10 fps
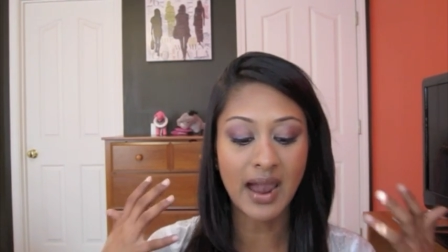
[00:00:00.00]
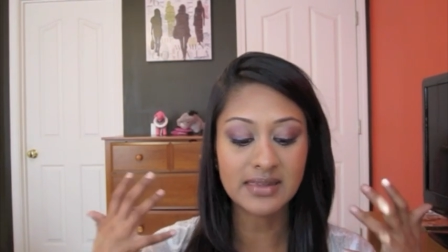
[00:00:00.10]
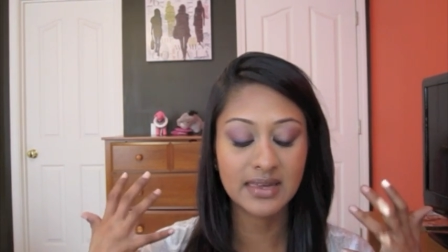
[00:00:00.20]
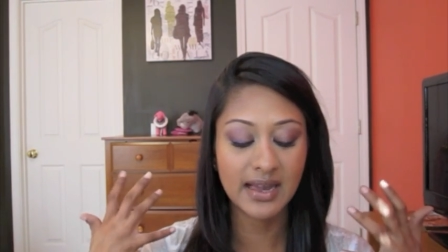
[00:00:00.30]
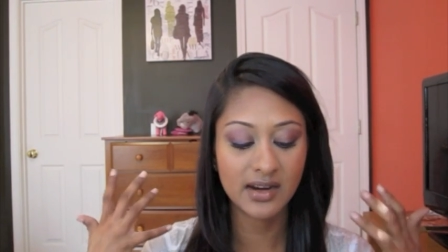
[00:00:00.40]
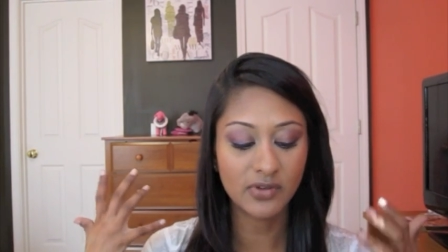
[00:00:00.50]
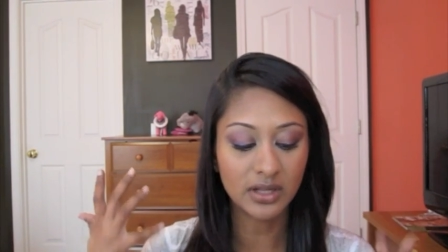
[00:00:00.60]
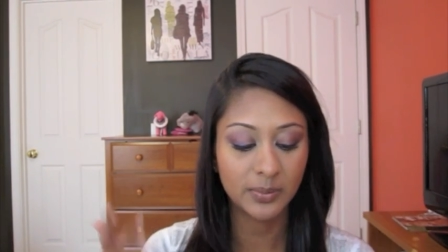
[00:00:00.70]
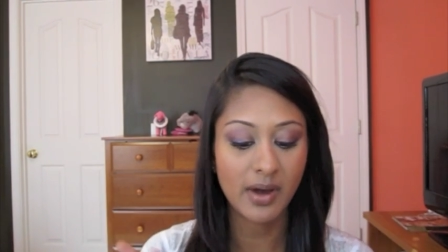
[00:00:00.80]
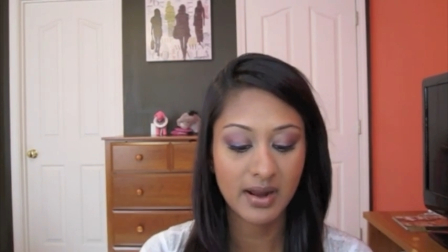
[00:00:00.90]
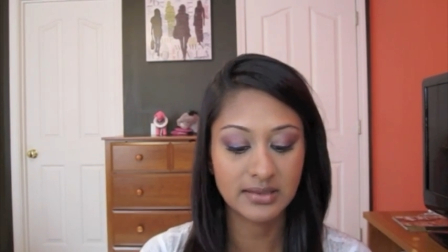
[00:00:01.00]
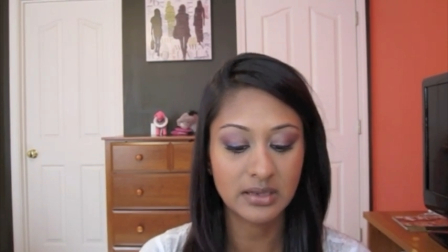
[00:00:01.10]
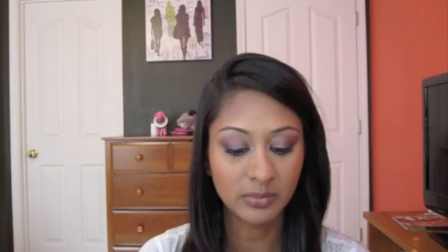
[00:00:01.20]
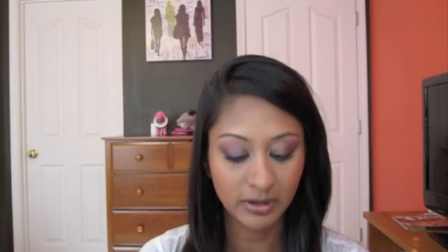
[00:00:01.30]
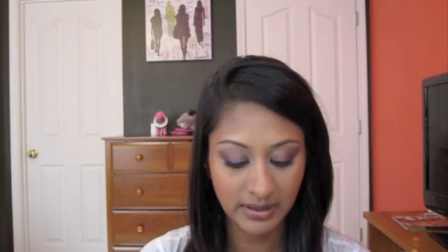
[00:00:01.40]
I think out of all the products
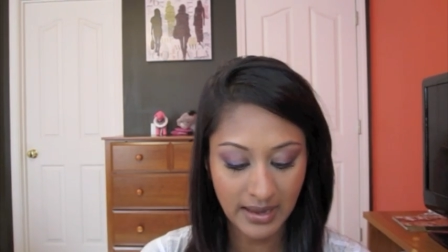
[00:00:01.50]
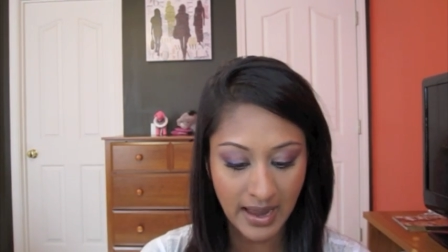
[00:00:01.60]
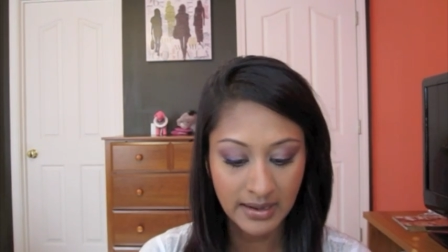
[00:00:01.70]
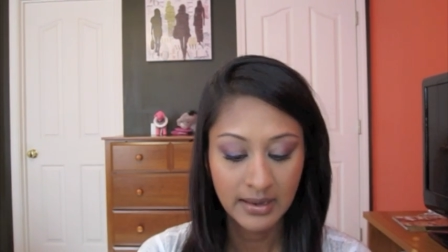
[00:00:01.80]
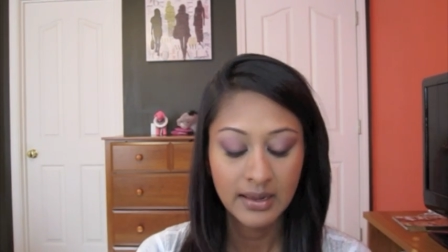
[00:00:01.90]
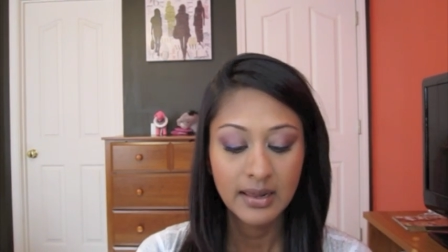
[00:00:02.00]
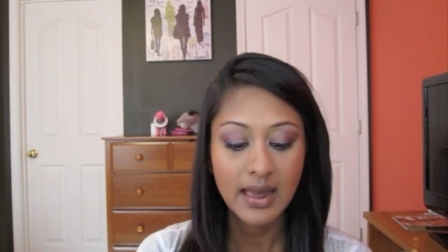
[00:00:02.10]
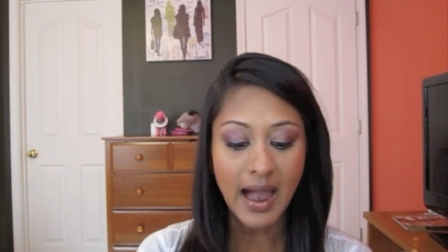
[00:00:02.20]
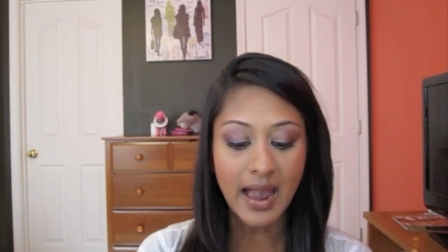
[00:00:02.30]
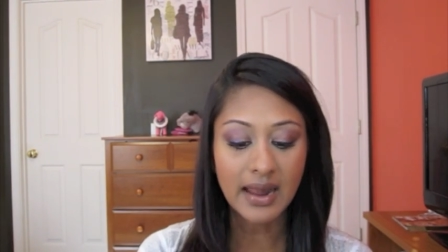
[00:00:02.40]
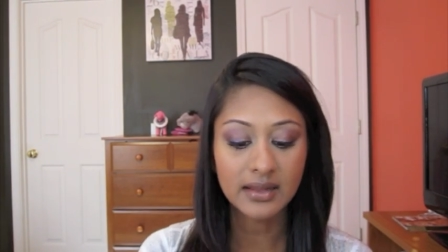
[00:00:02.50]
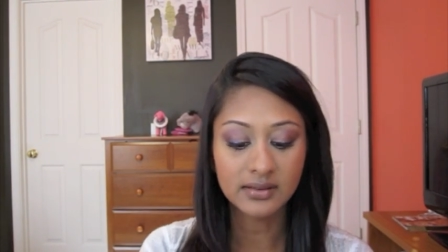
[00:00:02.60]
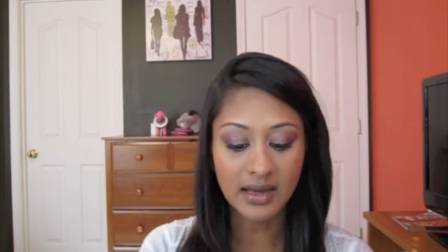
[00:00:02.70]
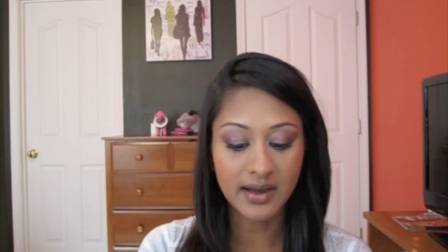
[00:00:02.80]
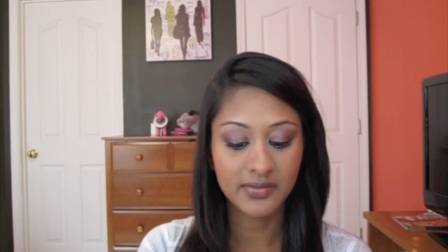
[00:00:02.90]
that I'm looking at, I
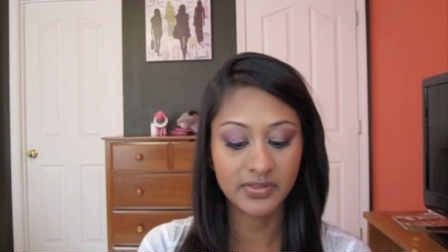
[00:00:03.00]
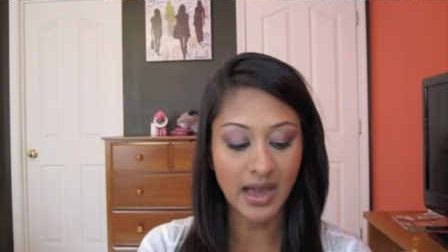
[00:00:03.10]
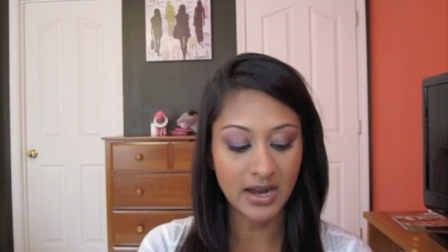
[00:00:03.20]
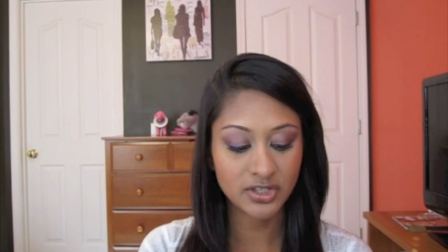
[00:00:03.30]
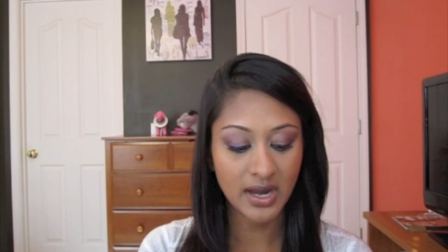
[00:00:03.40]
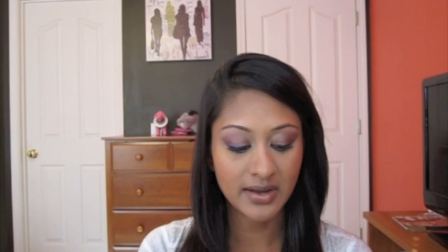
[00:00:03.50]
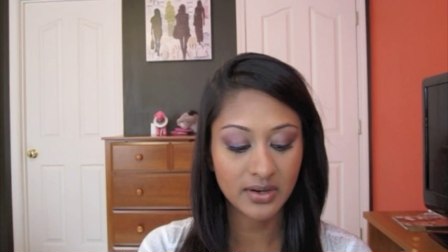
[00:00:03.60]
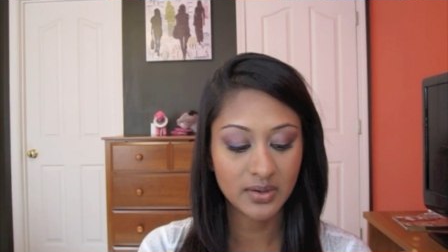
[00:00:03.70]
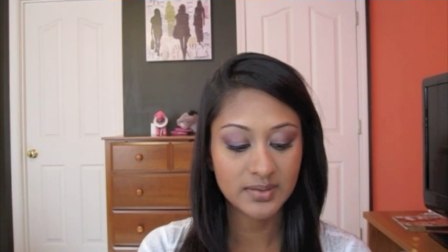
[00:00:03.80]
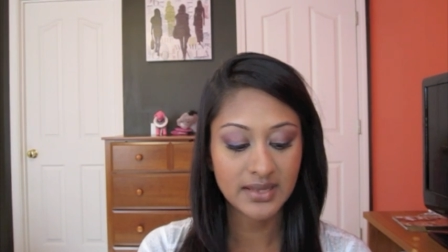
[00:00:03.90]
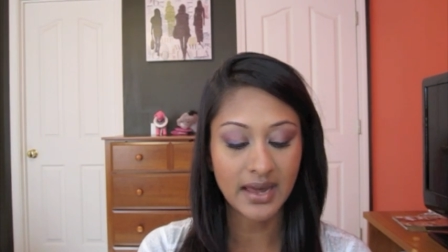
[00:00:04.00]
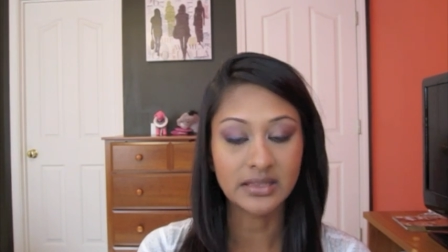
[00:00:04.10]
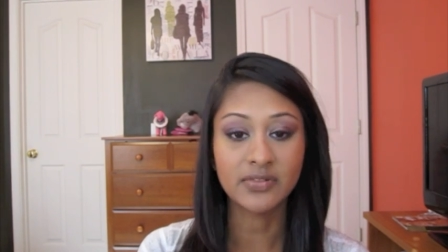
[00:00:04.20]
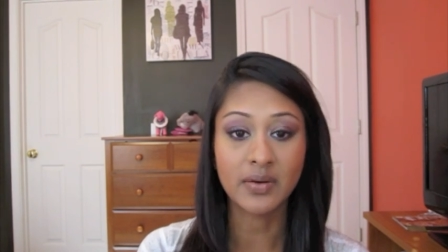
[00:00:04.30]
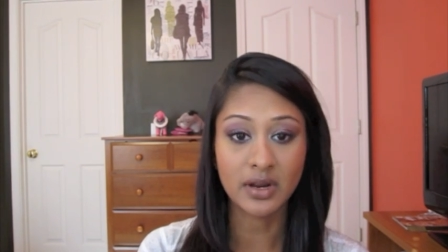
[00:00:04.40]
love the eyeshadows
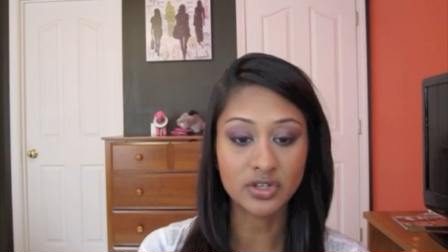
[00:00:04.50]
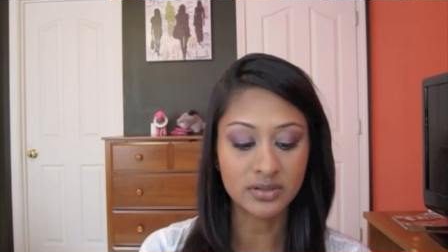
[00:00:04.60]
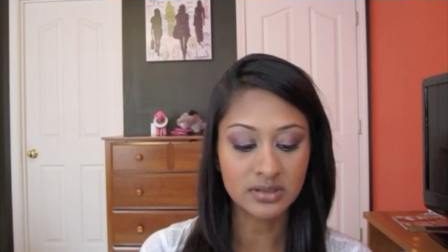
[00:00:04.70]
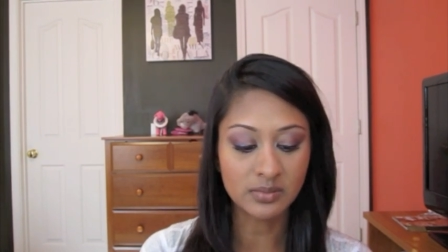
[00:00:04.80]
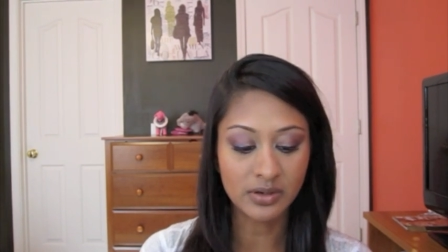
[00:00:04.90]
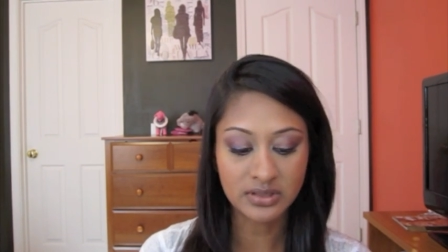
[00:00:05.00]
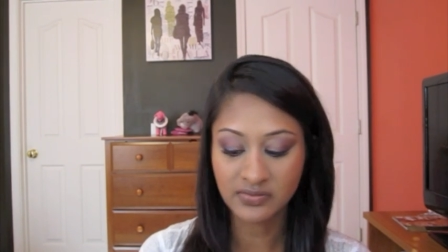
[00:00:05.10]
and the foundations the most.